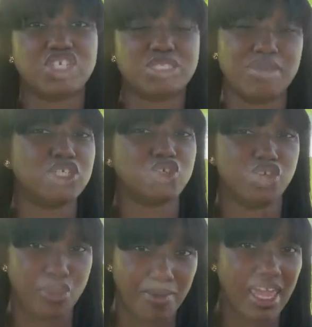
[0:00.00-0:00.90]
Just make sure
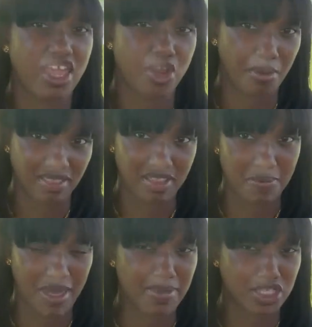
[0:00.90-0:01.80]
you're making your
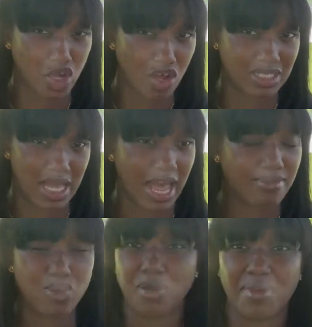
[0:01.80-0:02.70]
monthly payments on
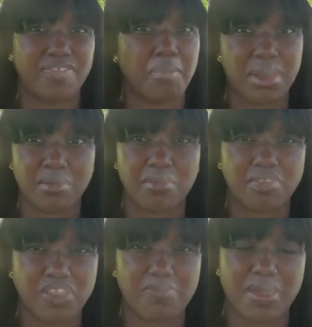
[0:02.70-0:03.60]
time. You can make the minimum
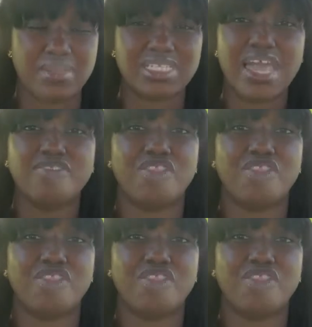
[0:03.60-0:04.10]
monthly payments.